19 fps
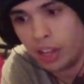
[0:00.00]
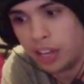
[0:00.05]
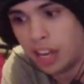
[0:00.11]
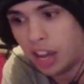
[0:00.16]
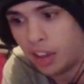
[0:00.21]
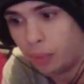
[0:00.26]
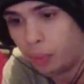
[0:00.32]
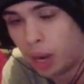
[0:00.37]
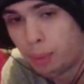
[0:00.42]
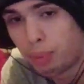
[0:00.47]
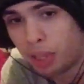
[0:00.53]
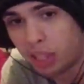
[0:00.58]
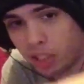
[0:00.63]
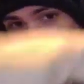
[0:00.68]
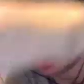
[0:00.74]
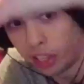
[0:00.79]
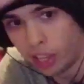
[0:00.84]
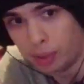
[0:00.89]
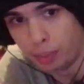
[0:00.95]
Now when I played
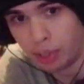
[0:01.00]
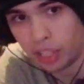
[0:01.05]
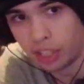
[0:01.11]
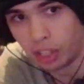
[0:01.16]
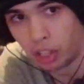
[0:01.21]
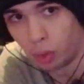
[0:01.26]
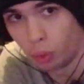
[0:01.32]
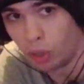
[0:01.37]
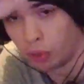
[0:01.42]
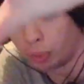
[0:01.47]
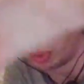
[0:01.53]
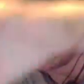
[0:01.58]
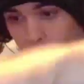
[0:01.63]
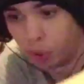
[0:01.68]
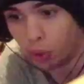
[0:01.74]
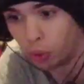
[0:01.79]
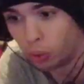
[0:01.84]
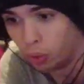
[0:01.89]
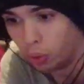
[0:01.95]
this on the emulator, it was
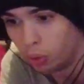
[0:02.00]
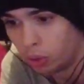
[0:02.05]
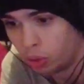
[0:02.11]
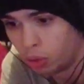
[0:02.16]
pretty cool.